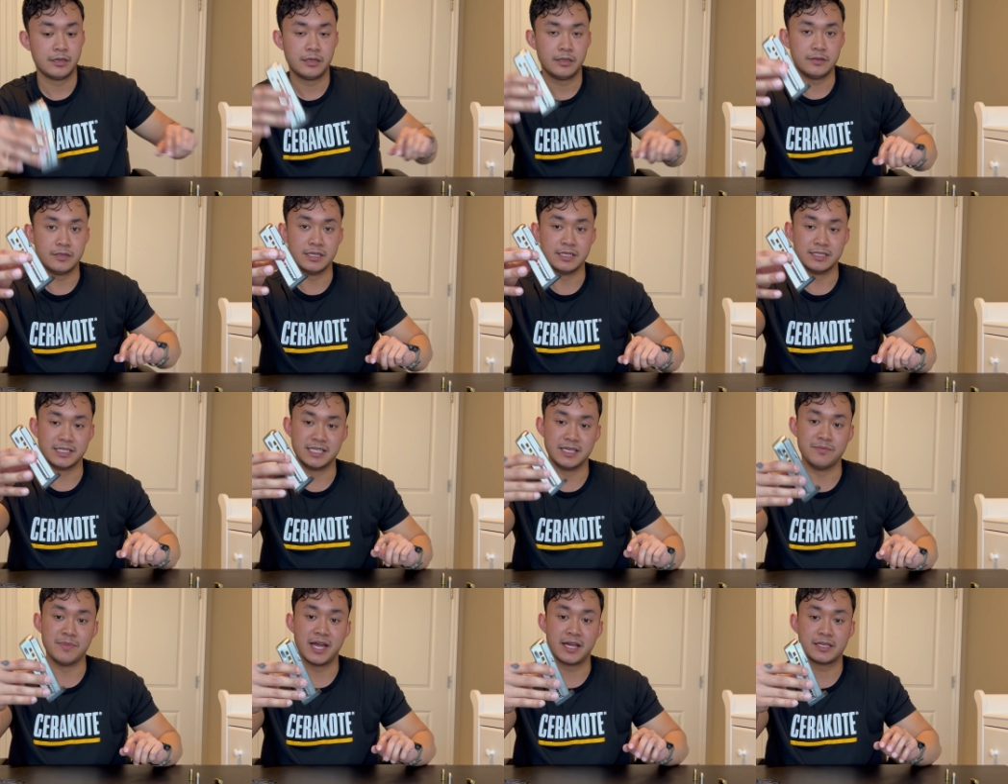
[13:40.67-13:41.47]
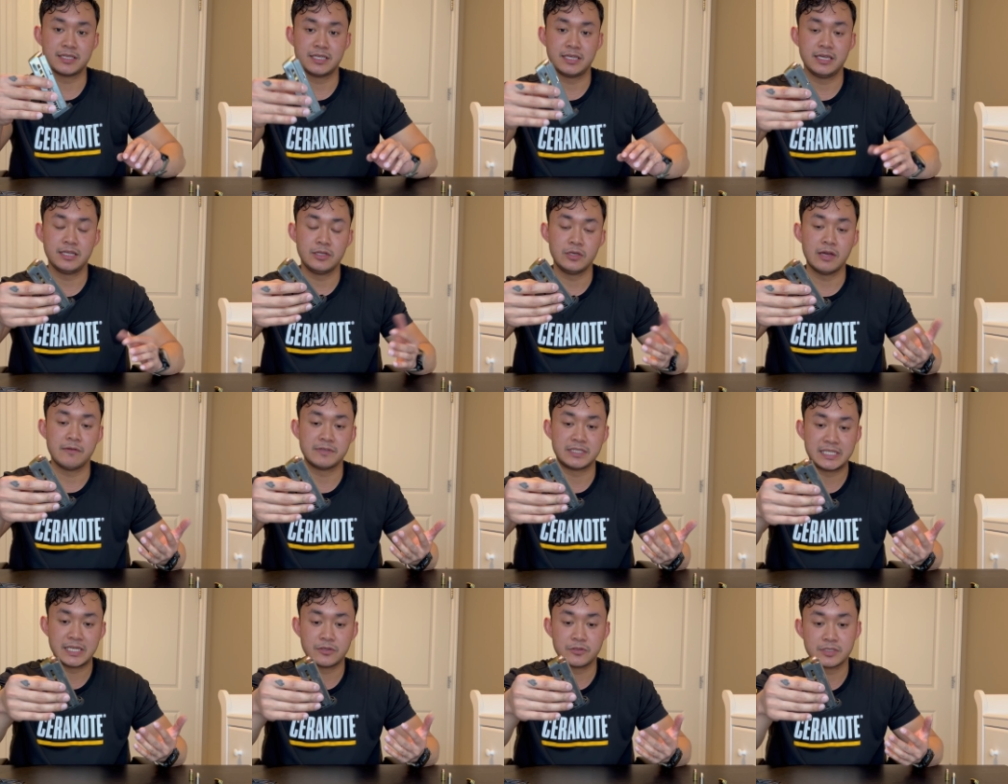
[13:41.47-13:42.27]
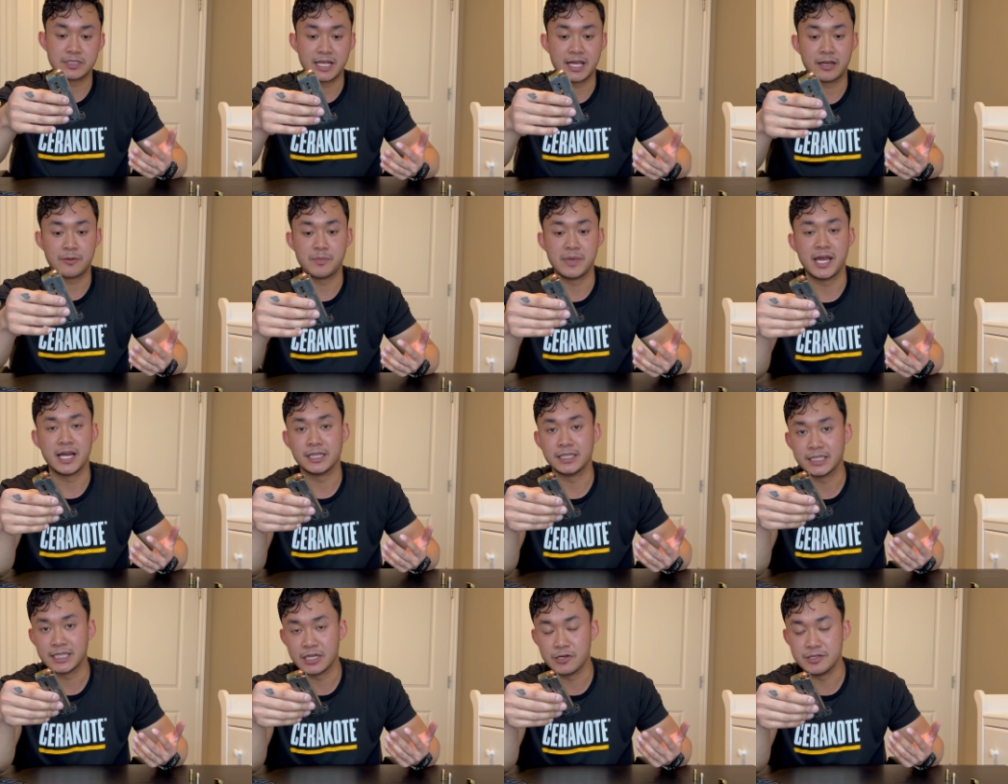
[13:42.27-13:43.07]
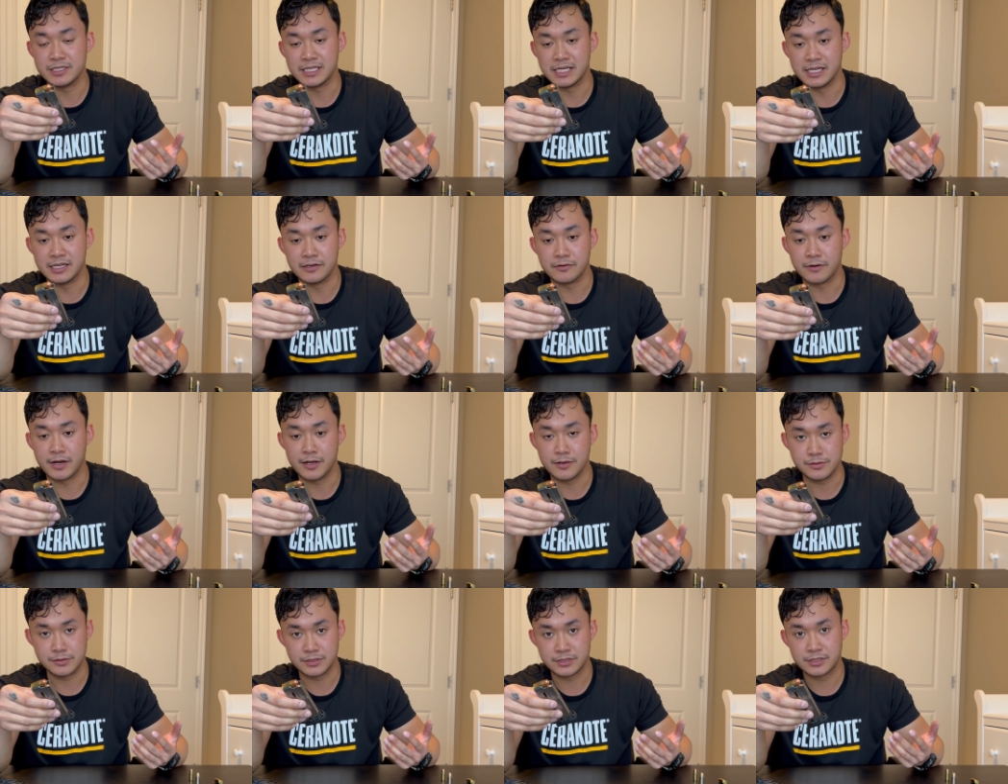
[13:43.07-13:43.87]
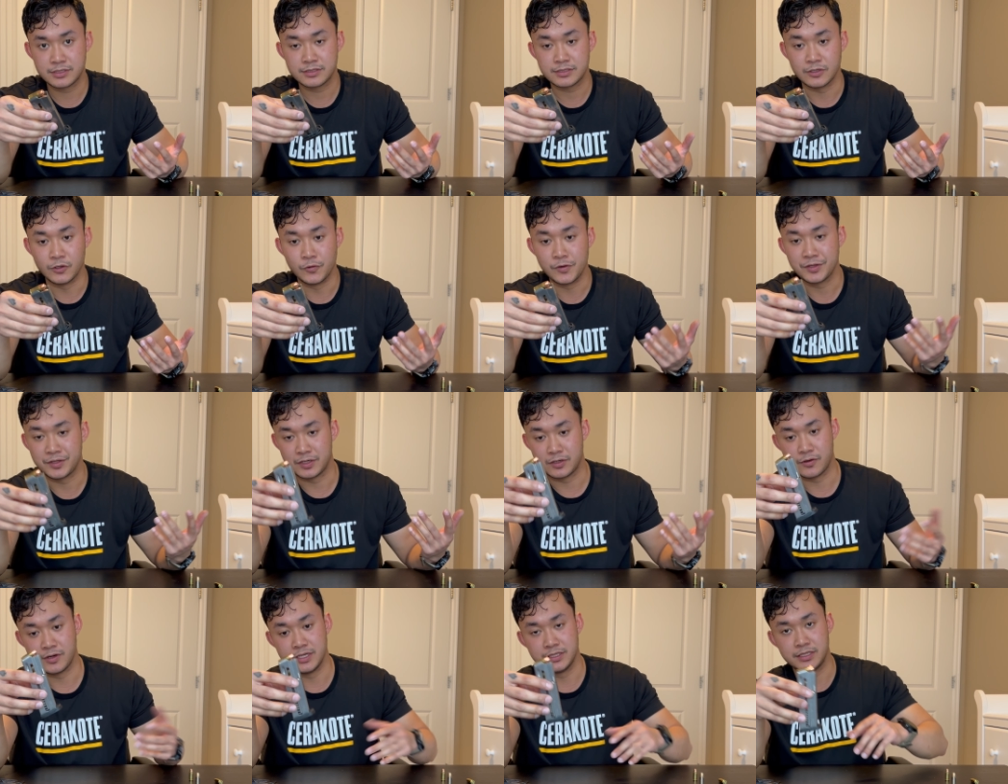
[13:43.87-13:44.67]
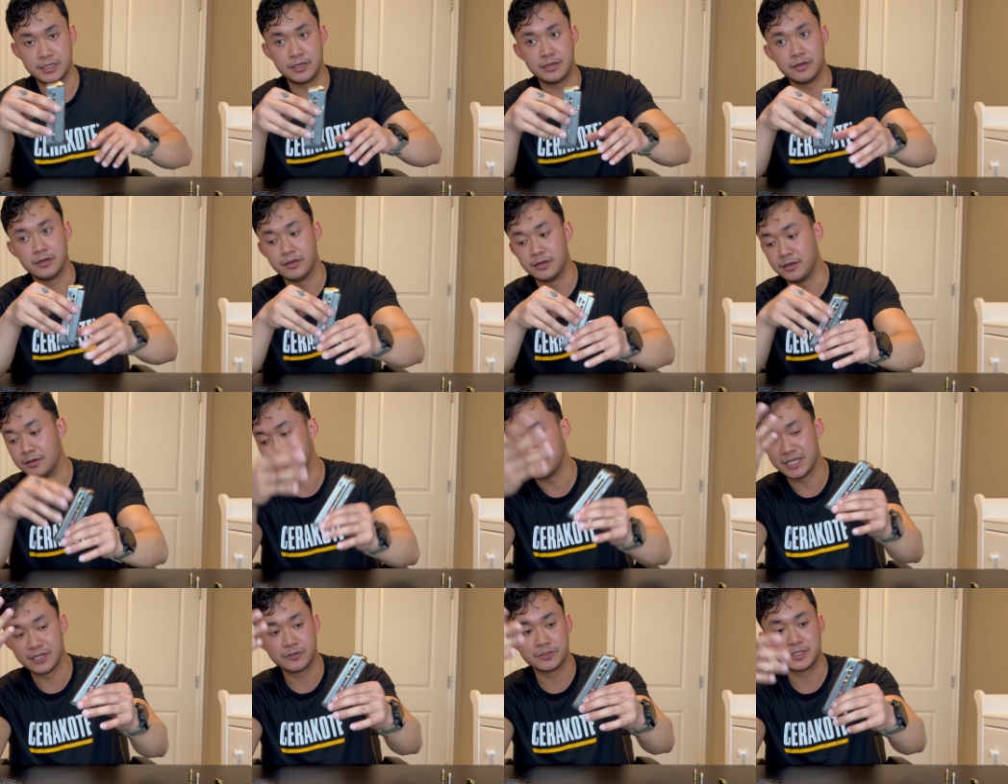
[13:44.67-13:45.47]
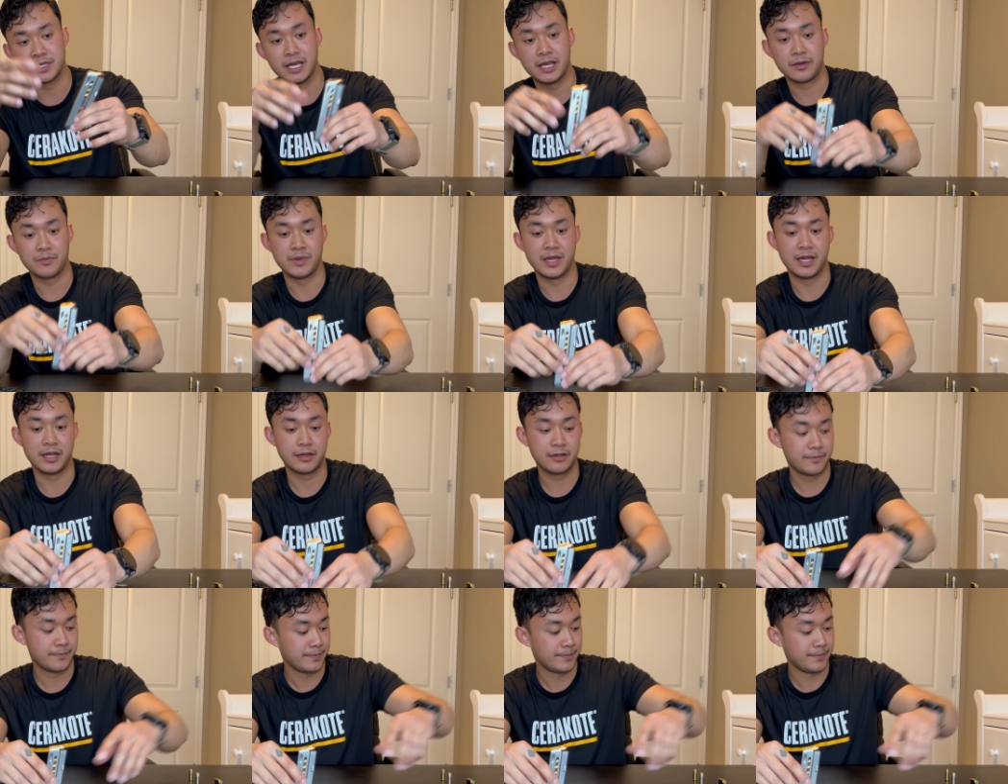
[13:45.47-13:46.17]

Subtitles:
is the magazine. You have a single stack mag that carries 8 rounds, so nothing crazy, single stack mag.